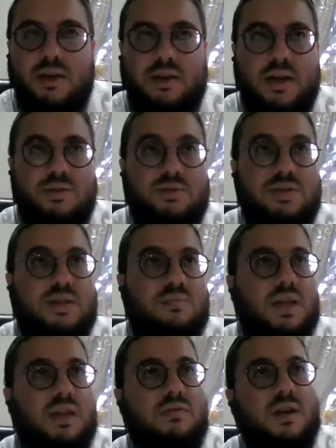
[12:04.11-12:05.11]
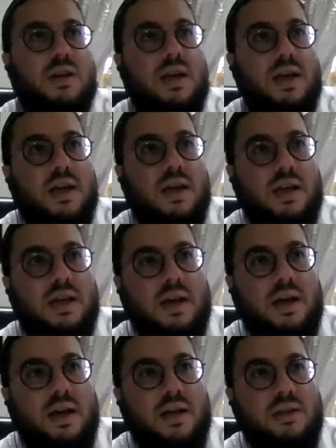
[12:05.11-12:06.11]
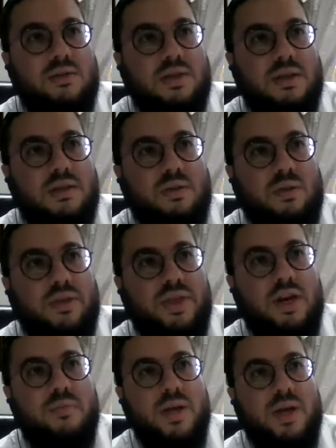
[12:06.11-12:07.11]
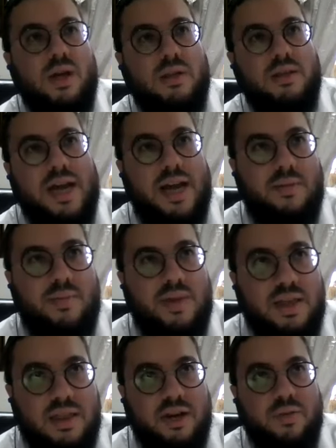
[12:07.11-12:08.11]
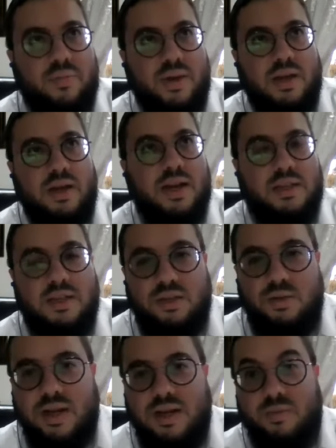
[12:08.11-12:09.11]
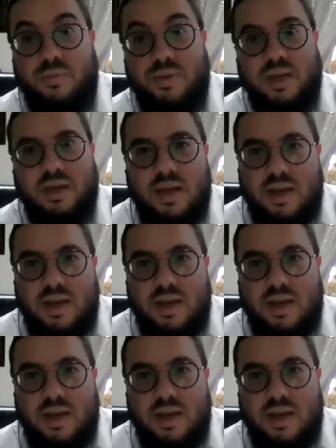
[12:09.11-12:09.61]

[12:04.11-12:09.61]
Okay, there's something even uh, there's a whole therapy called timeline therapy connected to NLP.